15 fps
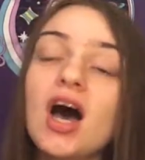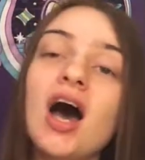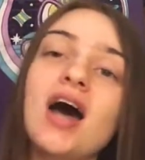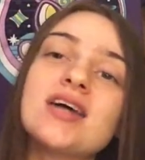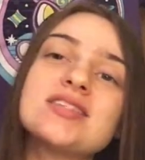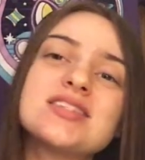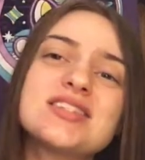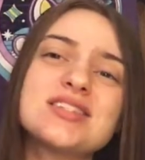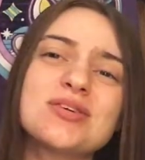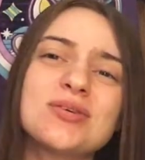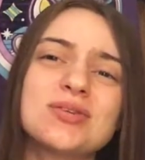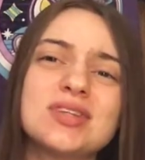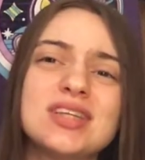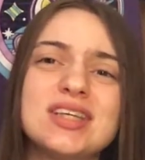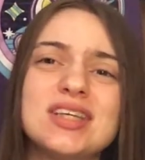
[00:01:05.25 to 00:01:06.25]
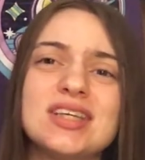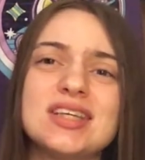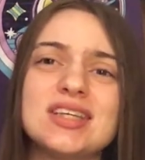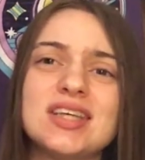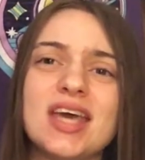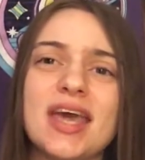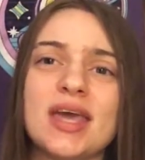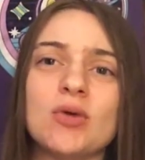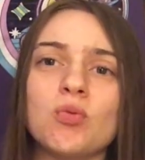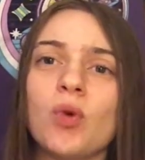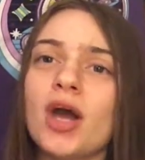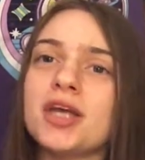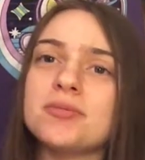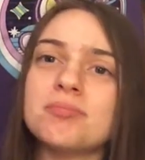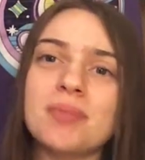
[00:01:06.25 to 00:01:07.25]
I still need a
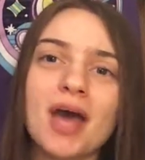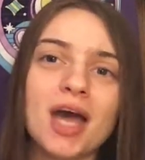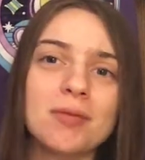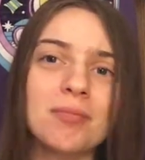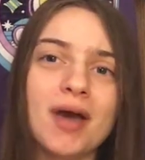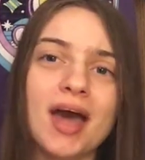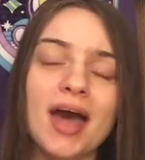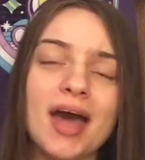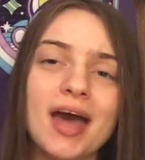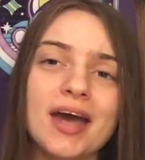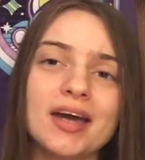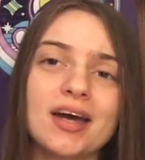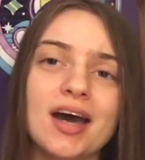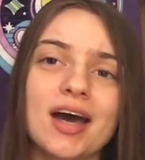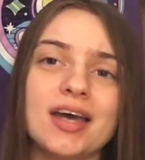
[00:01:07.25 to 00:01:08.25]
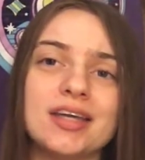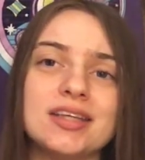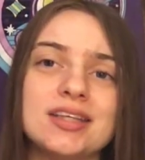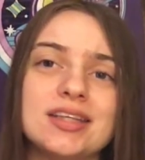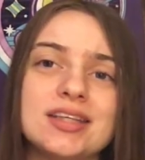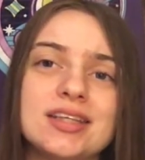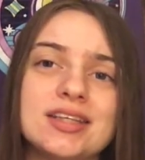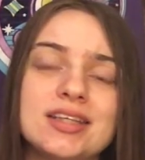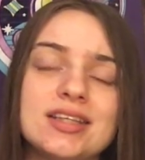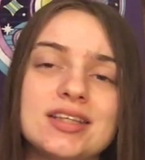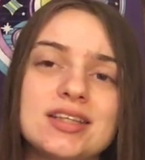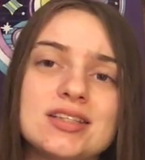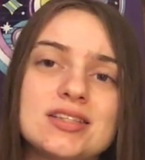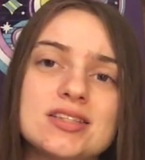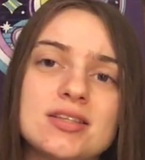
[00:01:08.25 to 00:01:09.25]
white backpack, I
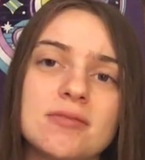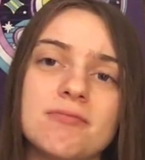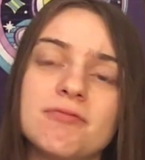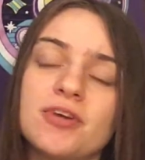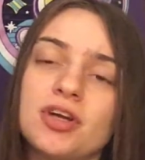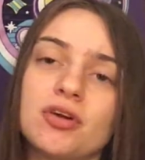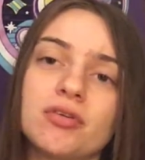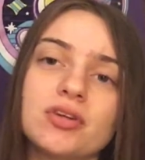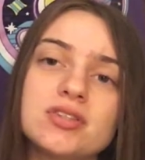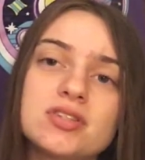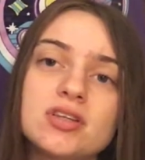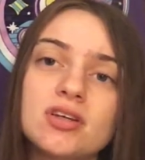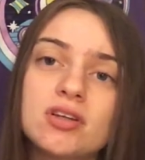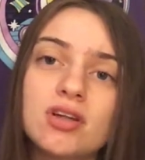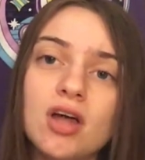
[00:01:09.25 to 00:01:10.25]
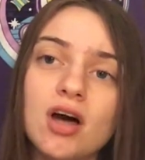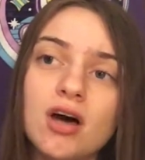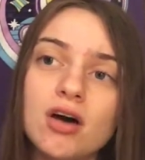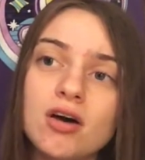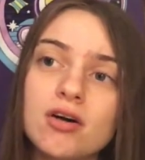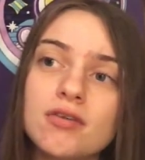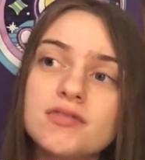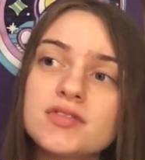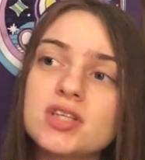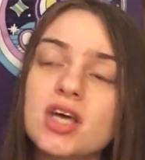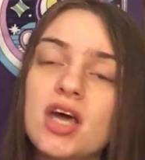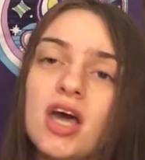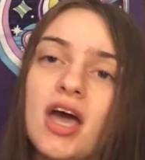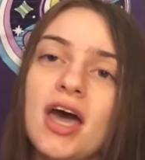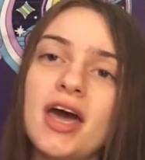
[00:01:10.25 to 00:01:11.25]
need some fingerless gloves,
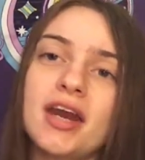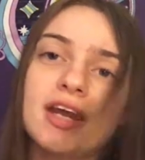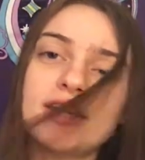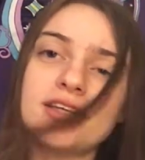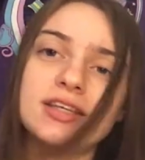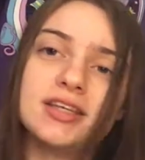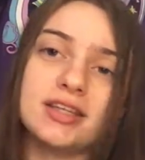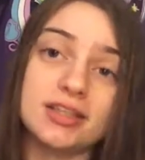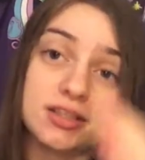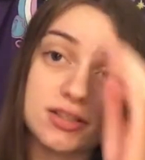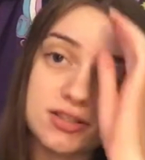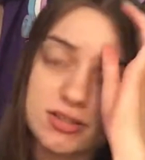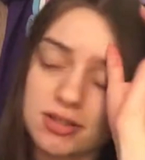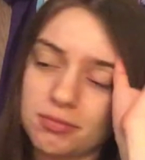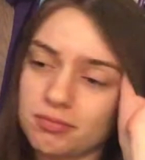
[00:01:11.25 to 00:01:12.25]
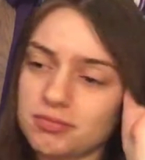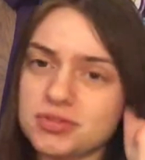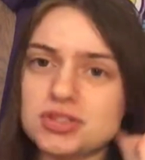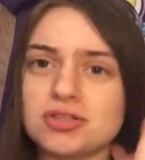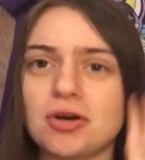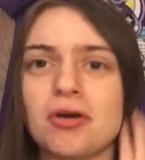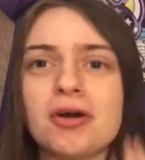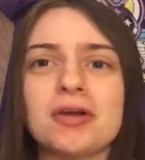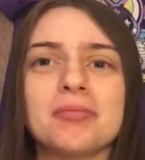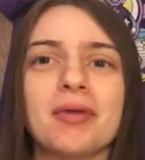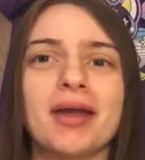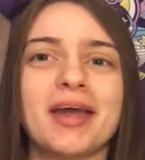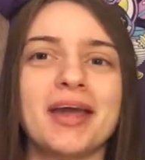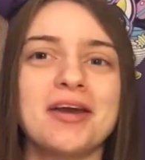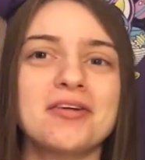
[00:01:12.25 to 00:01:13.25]
and I need some, sorry, my
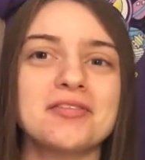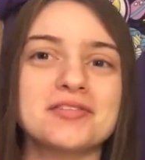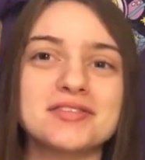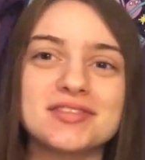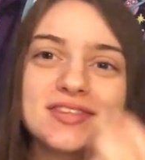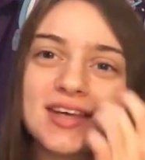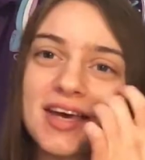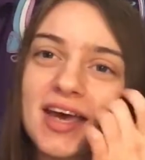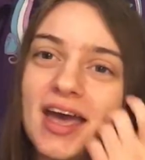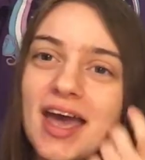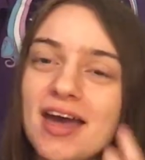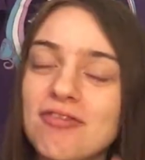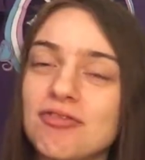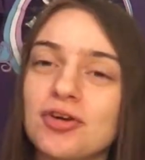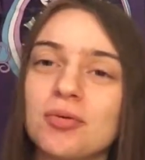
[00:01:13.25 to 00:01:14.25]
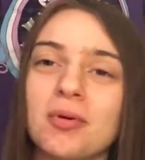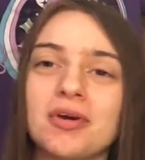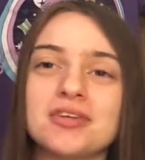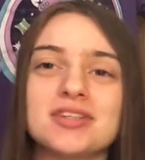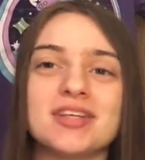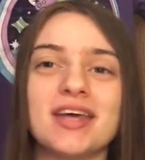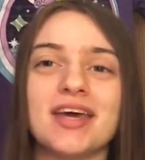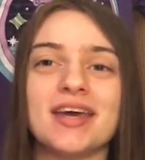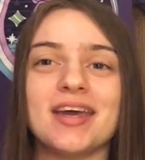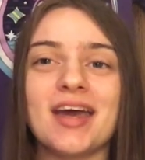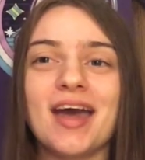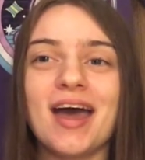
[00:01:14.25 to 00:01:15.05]
hair is everywhere today.